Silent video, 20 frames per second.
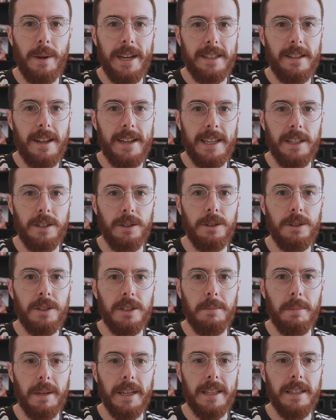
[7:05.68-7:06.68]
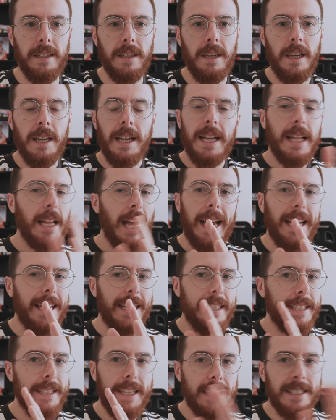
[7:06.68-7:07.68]
week like it used to be,
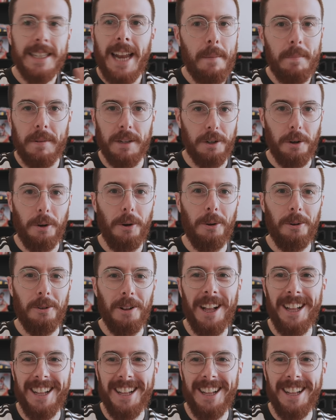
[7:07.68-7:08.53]
it doesn't happen at all.